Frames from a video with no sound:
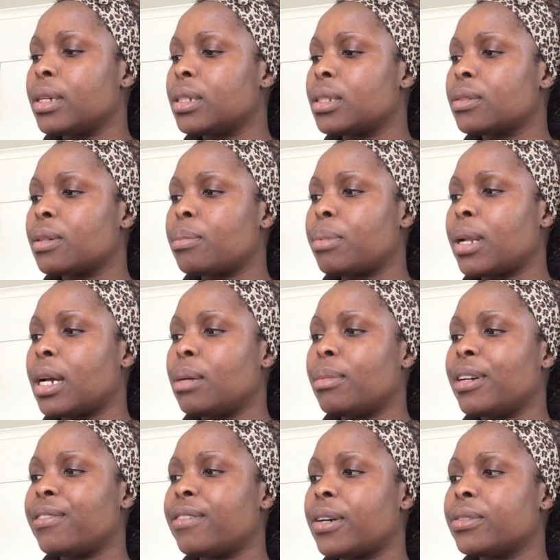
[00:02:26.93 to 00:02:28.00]
is to apply
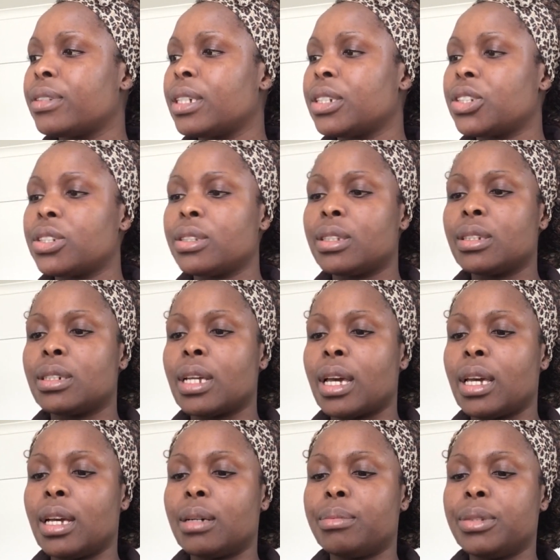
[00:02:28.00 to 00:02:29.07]
my foundation.
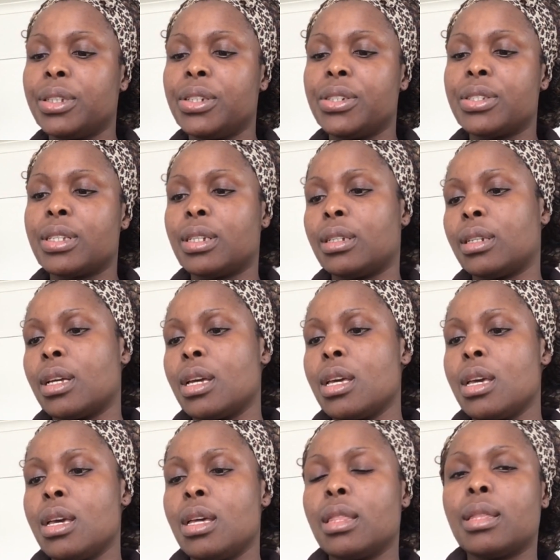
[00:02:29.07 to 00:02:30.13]
Today I'll be using
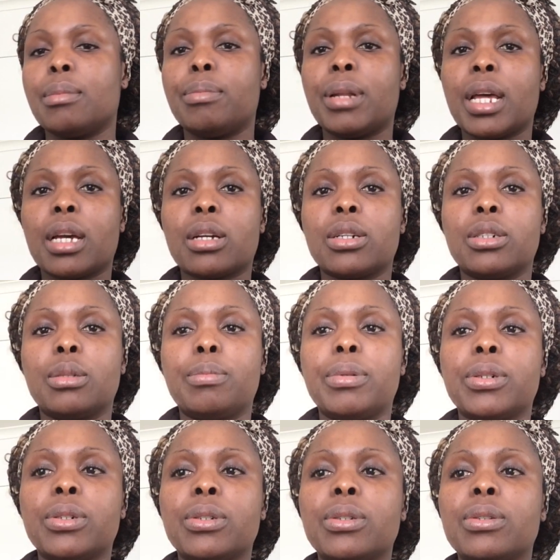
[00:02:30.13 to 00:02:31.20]
the Black
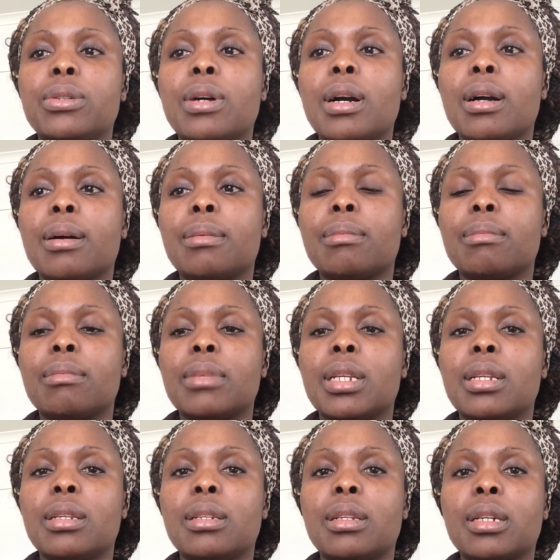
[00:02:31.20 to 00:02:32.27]
Opal
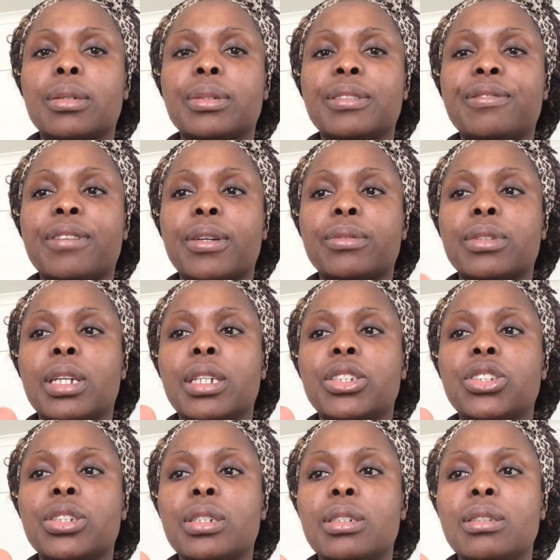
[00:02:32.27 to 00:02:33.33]
liquid
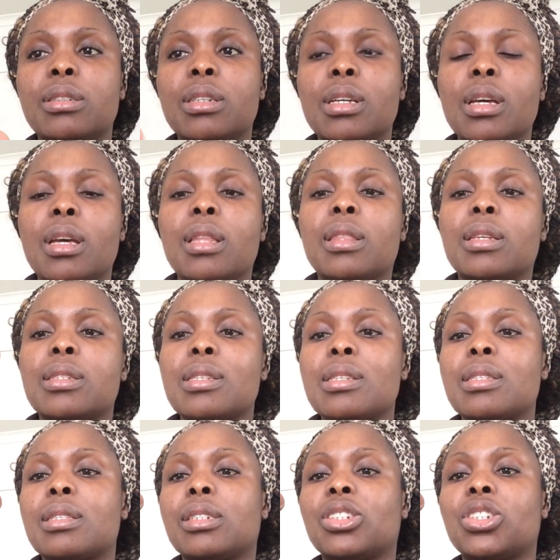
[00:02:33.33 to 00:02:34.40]
foundation. This
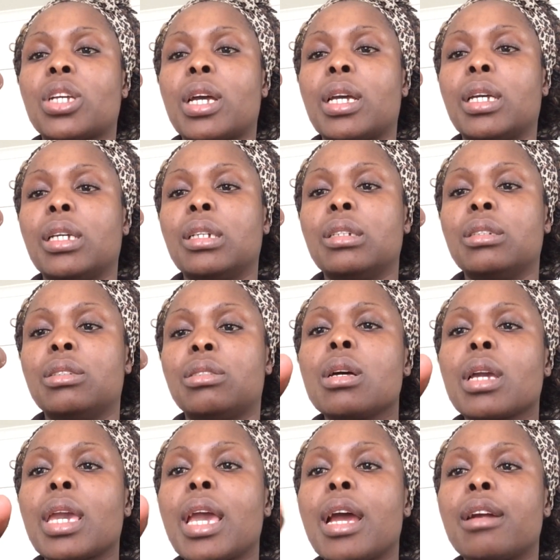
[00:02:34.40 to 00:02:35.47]
is the shade
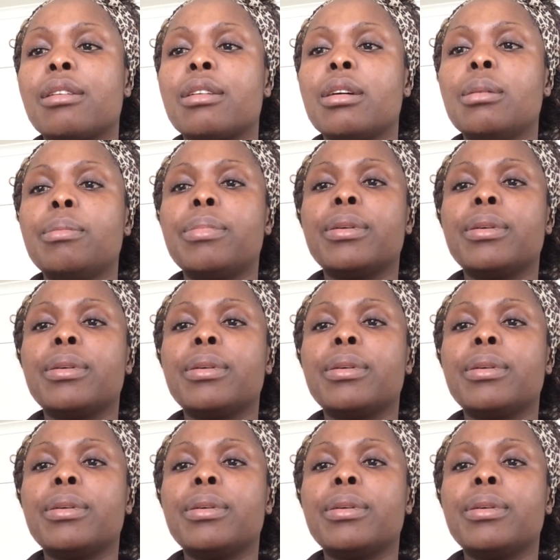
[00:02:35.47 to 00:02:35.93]
Carob.